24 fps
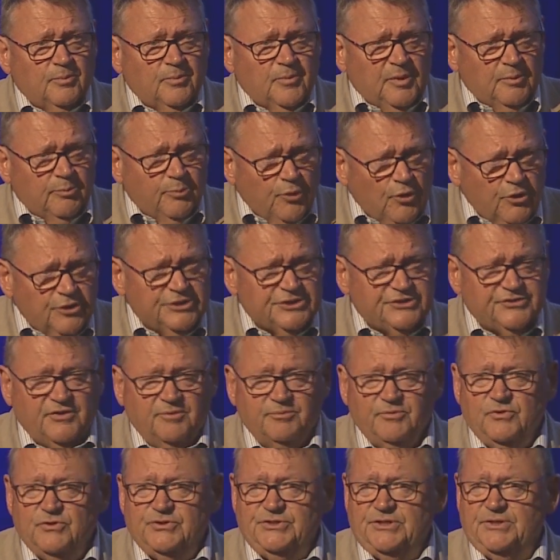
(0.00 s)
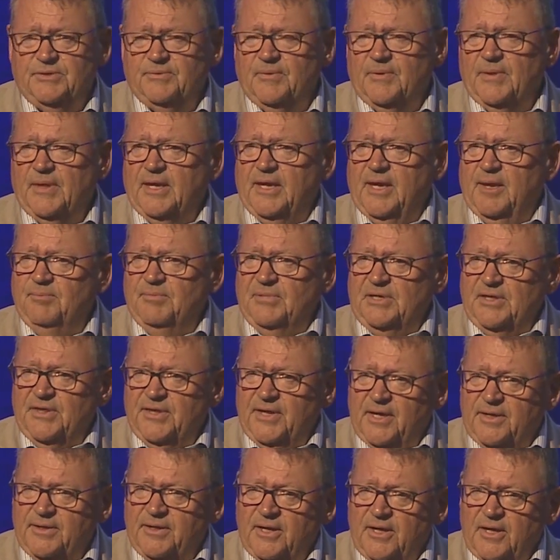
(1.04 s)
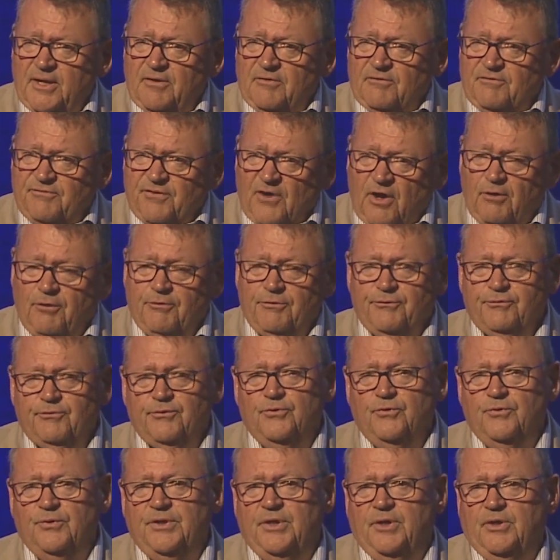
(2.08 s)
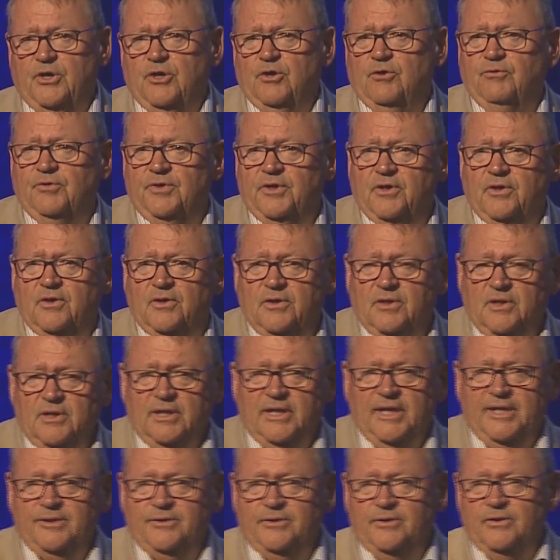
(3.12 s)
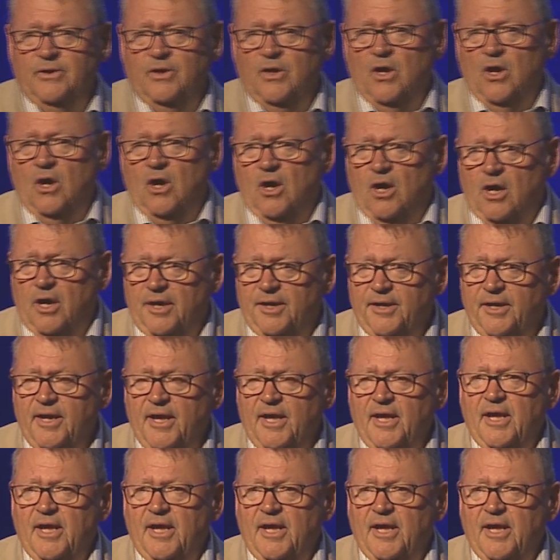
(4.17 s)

importance of the music, can be then followed through in a career later on.